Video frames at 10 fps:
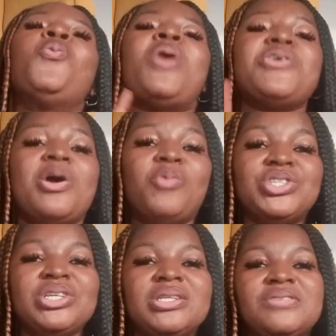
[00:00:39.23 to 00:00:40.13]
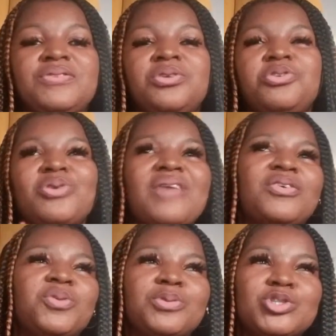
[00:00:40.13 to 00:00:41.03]
while you're watching this video you have
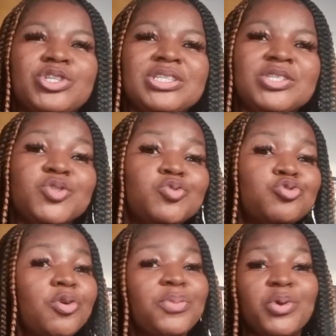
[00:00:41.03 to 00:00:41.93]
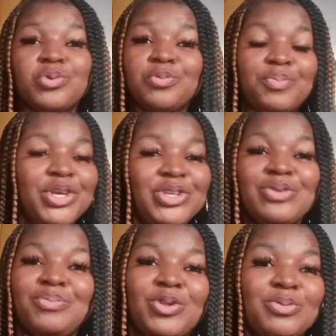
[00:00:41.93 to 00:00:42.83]
an opportunity to drop your own
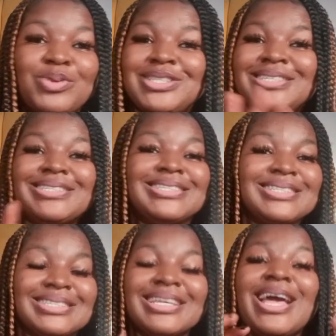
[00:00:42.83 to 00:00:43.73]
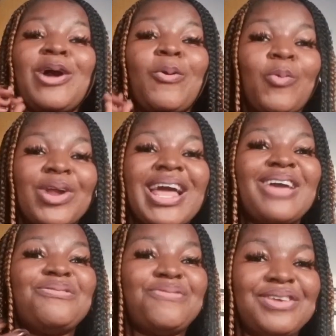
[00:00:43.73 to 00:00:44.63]
opinion below but this is what
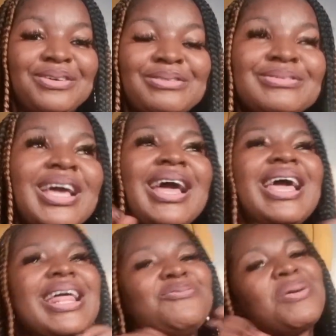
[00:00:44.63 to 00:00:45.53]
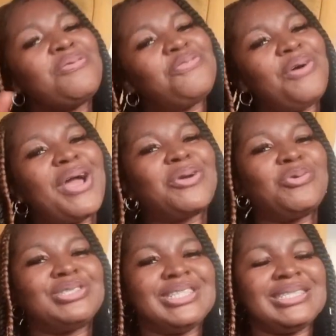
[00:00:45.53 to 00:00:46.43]
i feel anyway before i
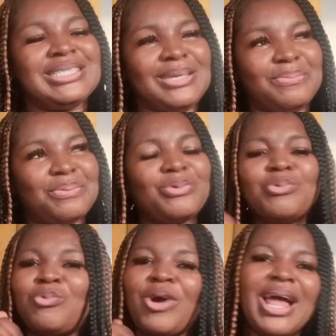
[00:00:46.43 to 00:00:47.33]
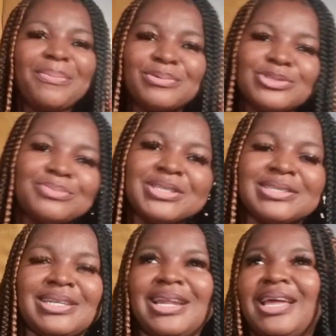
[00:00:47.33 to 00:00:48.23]
go dig deep what happened to me
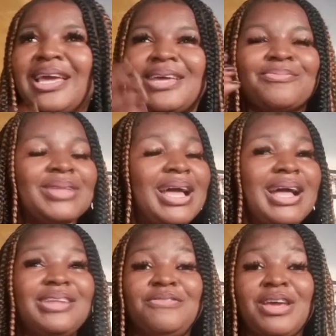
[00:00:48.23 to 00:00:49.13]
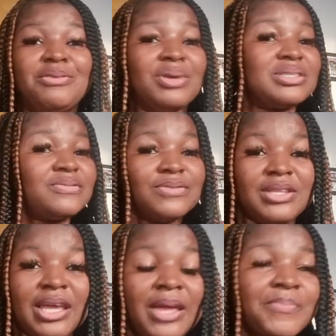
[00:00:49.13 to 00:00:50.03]
today like i had a very restful
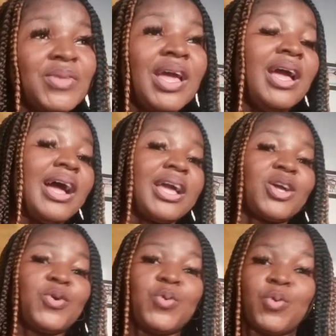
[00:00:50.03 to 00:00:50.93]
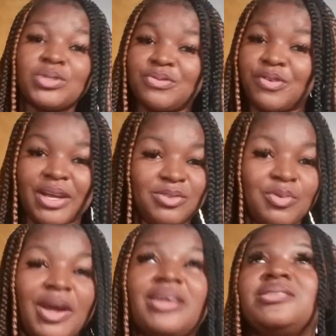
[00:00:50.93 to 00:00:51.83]
day i cooked fried
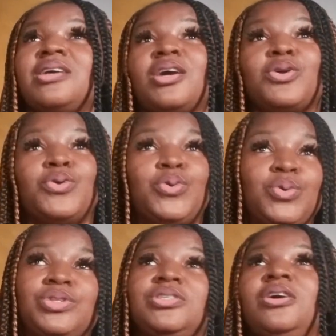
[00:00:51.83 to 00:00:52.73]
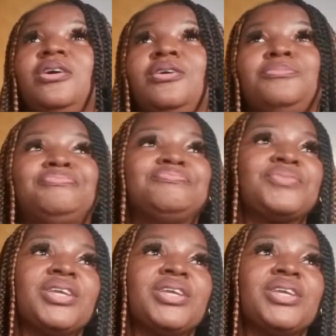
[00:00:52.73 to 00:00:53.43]
rice i cooked um